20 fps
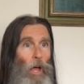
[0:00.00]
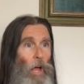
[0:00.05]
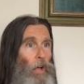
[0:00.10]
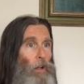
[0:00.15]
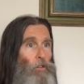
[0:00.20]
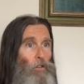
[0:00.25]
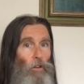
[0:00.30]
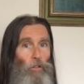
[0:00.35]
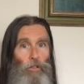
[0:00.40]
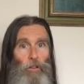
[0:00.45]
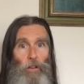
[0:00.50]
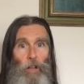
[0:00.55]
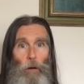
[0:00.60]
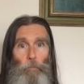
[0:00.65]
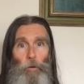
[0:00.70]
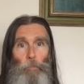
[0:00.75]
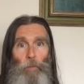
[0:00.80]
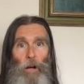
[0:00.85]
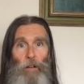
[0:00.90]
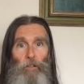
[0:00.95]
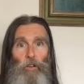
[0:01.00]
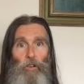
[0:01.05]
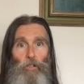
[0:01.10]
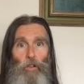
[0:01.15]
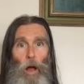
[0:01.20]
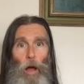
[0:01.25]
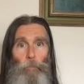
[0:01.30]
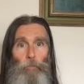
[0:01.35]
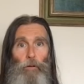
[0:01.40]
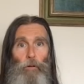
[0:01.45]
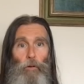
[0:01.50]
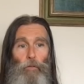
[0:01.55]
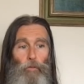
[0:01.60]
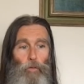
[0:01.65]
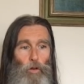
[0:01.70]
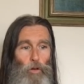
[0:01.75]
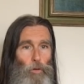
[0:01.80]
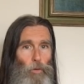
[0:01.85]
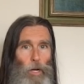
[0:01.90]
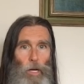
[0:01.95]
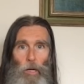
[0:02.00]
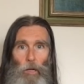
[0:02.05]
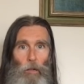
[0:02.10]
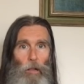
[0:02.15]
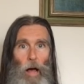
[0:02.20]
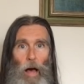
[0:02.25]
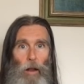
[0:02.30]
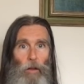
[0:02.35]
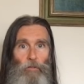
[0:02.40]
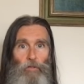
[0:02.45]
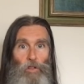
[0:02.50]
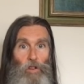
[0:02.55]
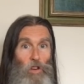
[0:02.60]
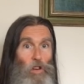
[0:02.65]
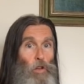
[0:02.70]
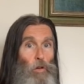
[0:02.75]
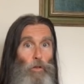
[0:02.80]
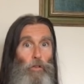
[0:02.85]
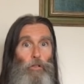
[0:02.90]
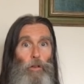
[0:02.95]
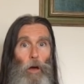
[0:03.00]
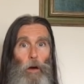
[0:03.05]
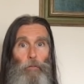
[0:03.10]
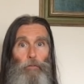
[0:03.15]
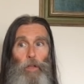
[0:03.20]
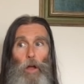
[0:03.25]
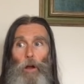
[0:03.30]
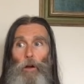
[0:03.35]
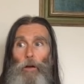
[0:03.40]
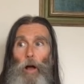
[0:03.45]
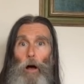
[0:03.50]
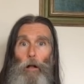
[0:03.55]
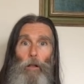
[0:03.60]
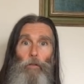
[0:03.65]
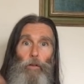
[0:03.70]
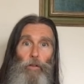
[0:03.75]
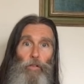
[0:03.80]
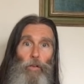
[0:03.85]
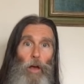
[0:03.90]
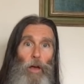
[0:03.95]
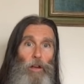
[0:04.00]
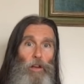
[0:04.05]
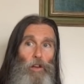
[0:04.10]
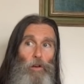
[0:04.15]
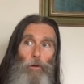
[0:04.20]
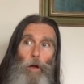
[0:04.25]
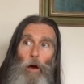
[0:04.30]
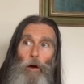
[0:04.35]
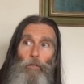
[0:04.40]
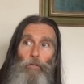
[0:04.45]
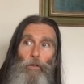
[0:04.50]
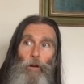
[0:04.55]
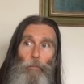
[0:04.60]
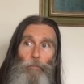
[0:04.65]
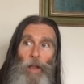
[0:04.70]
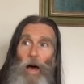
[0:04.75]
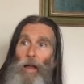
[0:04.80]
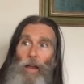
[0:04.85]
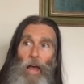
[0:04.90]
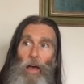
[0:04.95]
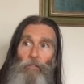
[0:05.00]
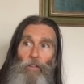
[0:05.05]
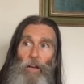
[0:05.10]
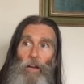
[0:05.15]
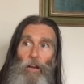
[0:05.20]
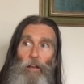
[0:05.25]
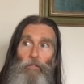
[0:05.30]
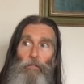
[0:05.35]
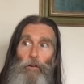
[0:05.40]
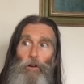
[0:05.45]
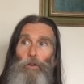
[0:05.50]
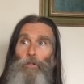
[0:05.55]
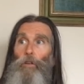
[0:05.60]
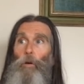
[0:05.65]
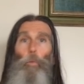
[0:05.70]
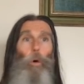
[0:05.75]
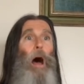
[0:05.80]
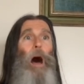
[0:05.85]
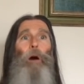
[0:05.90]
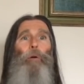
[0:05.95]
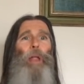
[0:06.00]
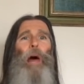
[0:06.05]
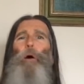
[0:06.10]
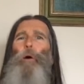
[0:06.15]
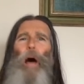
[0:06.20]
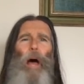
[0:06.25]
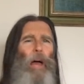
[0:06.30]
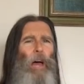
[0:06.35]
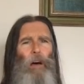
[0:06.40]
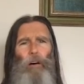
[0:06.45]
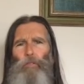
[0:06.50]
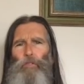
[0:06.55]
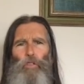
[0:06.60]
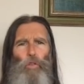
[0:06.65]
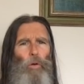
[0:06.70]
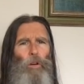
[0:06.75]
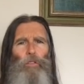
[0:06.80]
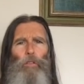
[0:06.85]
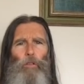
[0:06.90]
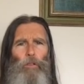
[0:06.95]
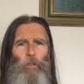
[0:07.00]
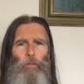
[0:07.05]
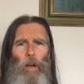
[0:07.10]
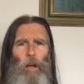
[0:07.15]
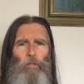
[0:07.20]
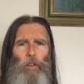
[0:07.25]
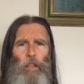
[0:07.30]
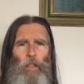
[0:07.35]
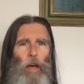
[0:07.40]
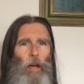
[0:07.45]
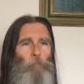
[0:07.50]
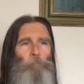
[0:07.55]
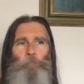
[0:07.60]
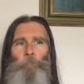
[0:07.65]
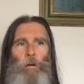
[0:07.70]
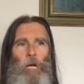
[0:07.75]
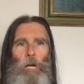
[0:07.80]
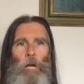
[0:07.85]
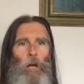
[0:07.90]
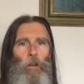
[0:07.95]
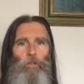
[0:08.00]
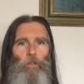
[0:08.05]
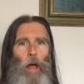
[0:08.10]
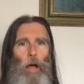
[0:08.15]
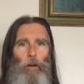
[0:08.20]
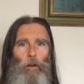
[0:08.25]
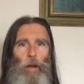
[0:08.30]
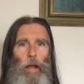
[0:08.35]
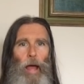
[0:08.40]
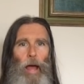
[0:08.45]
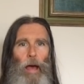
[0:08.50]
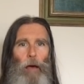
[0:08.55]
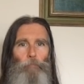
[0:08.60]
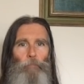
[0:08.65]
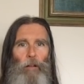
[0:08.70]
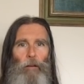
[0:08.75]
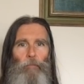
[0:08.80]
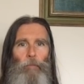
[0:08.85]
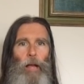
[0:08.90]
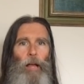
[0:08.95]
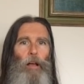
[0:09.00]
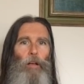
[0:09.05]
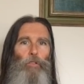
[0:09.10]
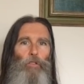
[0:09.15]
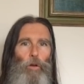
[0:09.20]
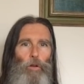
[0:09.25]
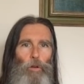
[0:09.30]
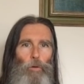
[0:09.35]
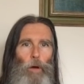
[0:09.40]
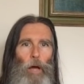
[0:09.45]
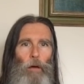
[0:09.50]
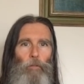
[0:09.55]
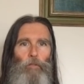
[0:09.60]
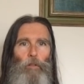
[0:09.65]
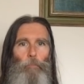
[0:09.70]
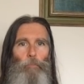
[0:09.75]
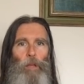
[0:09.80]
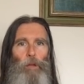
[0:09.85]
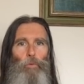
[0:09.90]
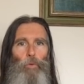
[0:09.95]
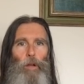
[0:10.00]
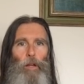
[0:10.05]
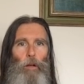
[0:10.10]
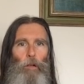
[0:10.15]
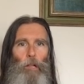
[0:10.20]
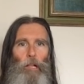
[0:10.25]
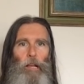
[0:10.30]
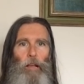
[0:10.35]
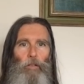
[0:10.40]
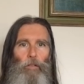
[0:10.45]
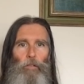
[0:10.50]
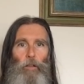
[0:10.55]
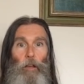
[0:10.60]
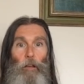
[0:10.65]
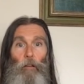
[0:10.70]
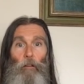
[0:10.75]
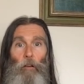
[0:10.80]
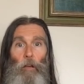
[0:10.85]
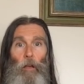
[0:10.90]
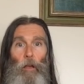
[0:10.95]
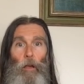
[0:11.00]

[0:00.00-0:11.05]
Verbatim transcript: and just dump a bunch of tropical fruit and a lot of new stuff there and all of a sudden you go from not having any fruit to wow now I have choices of everything it's not going to happen so you have to be realistic